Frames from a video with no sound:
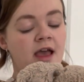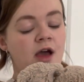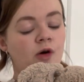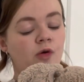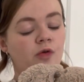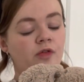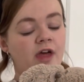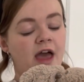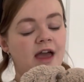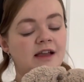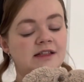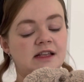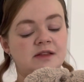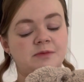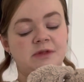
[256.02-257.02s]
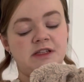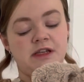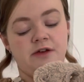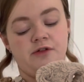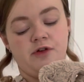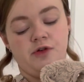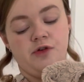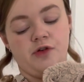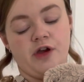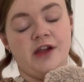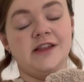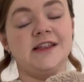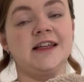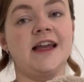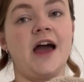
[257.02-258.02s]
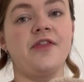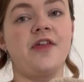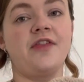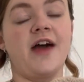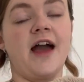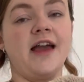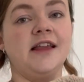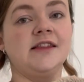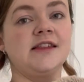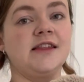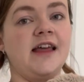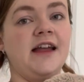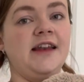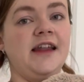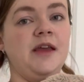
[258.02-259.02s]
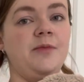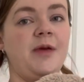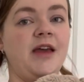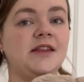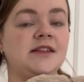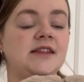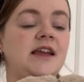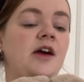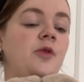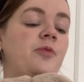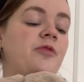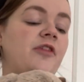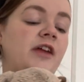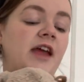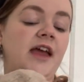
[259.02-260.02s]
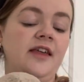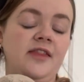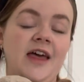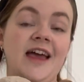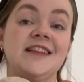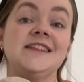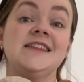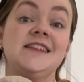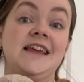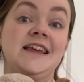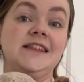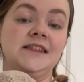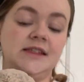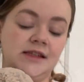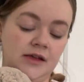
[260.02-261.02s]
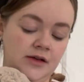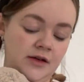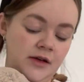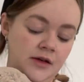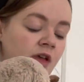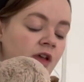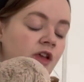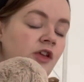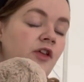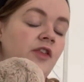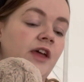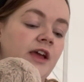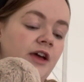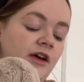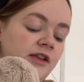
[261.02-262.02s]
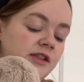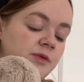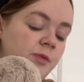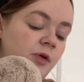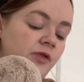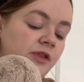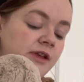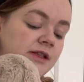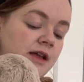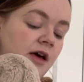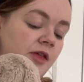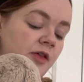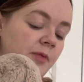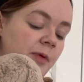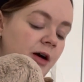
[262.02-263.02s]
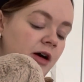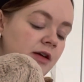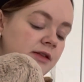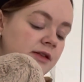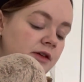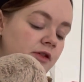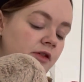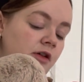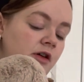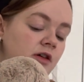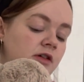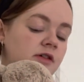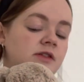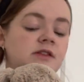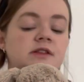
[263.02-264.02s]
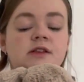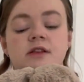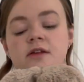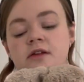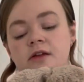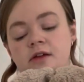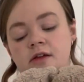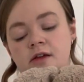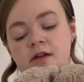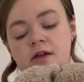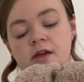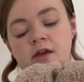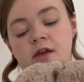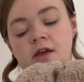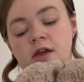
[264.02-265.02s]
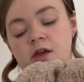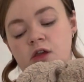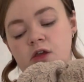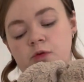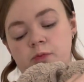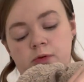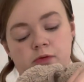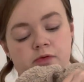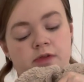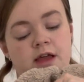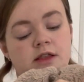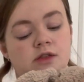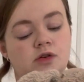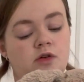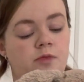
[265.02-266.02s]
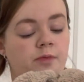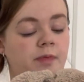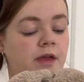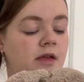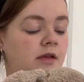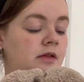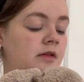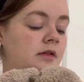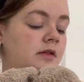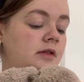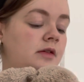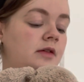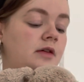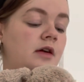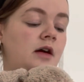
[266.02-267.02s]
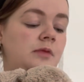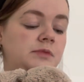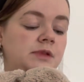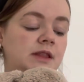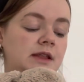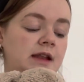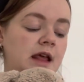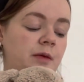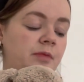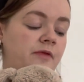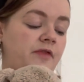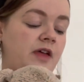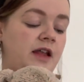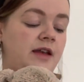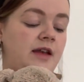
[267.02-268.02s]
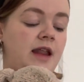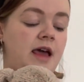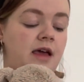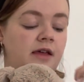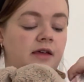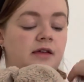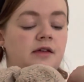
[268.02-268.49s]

All the excess material, you're going to gather that into their knee pits to help create their seat. You're then going to pull this other pass across. You'll pull that top bit up to the nape of their neck,